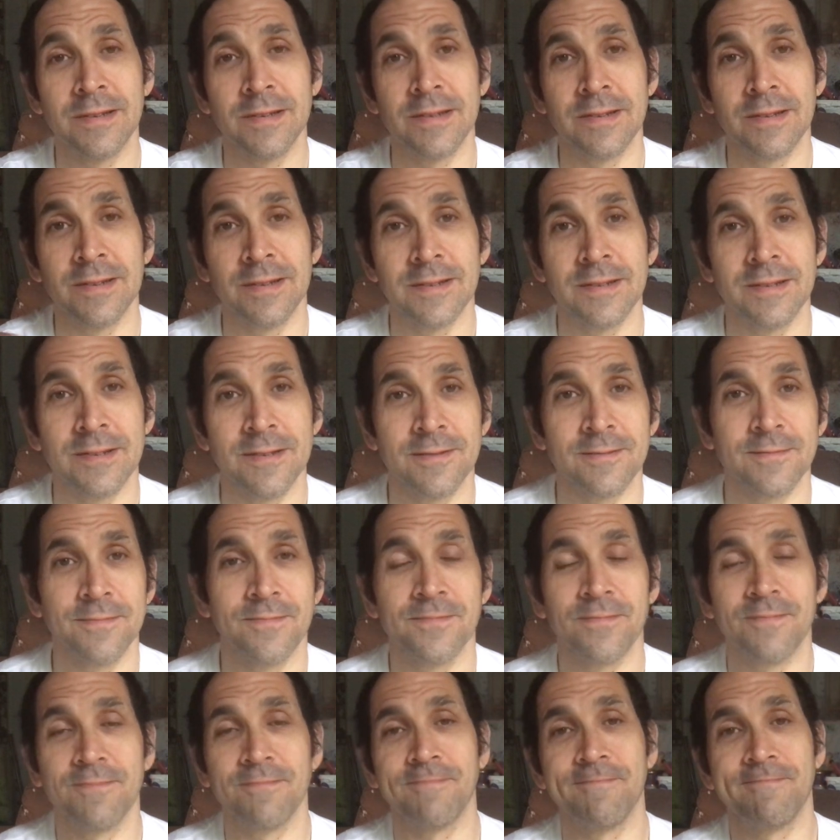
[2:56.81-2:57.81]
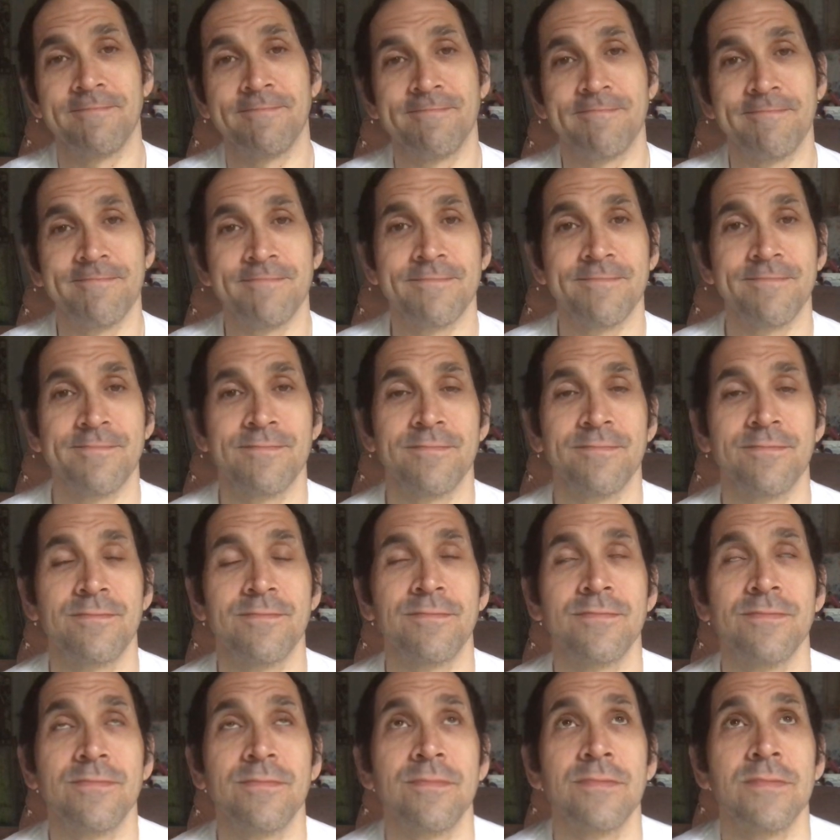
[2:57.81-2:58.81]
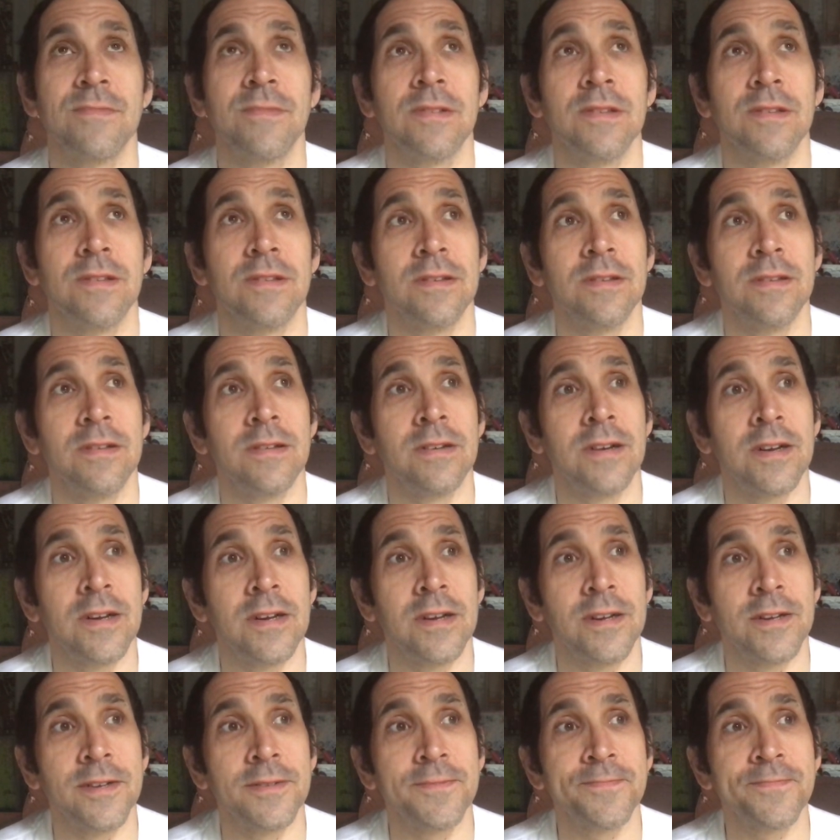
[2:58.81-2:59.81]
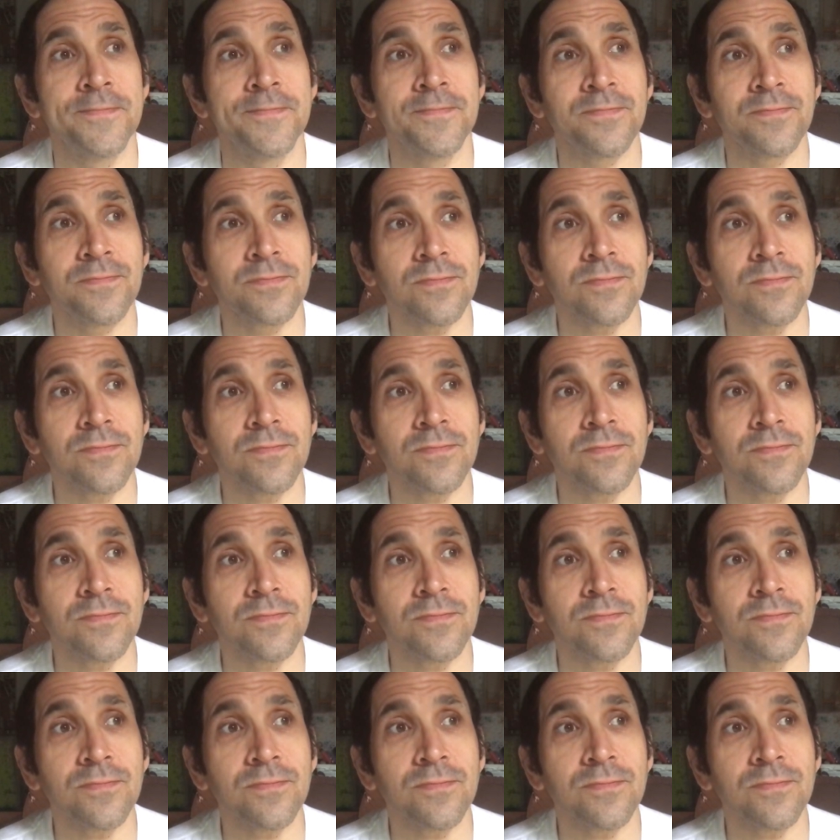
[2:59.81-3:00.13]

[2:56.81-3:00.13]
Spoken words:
(no one is talking)